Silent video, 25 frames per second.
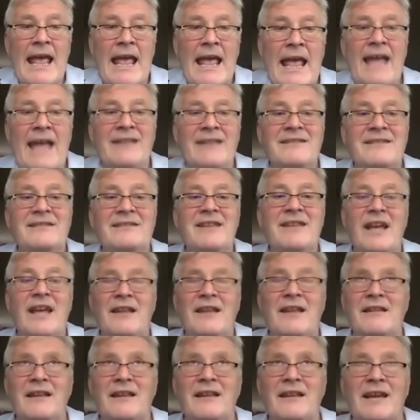And
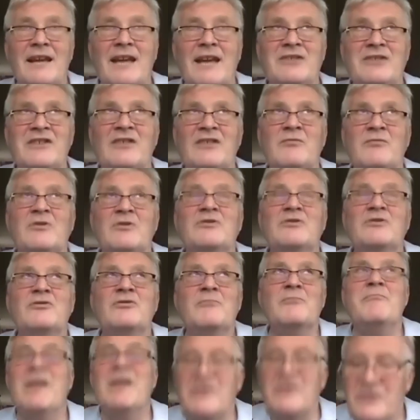then I just want to
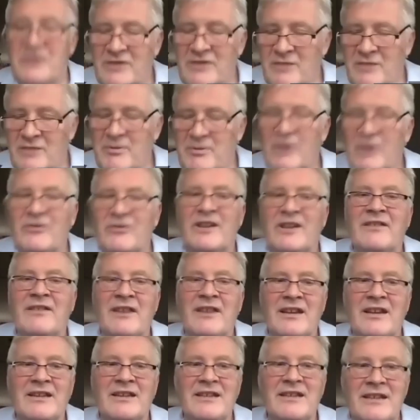mention it because I
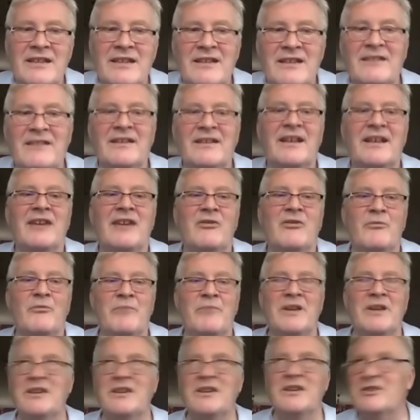think it is a kind of
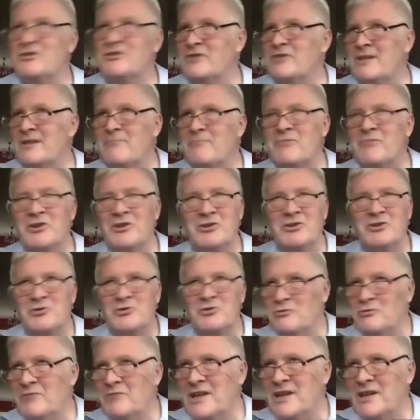big issue and I'm pretty
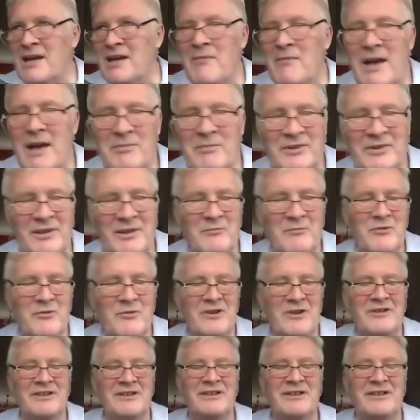sure it will come up
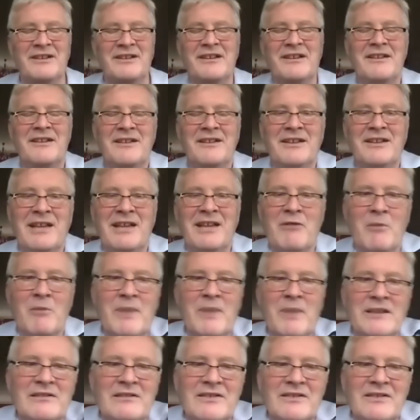somewhere in, in our
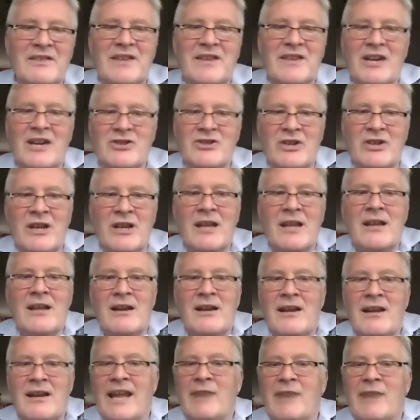panel discussion,
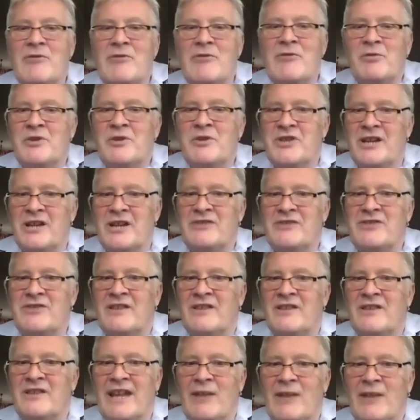language switching and
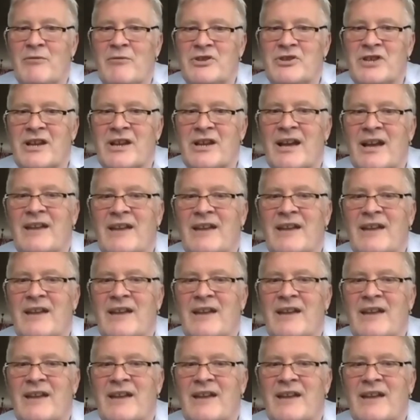translanguaging.